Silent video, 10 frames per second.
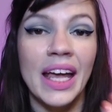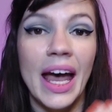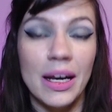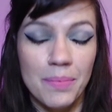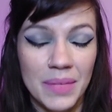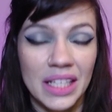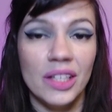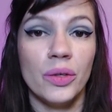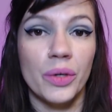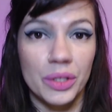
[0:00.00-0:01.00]
At a
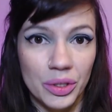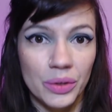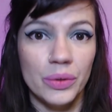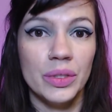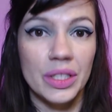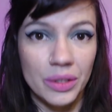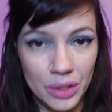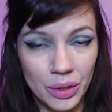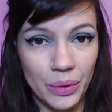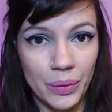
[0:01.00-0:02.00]
minute or 2 till
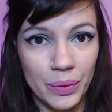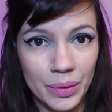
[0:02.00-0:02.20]
2.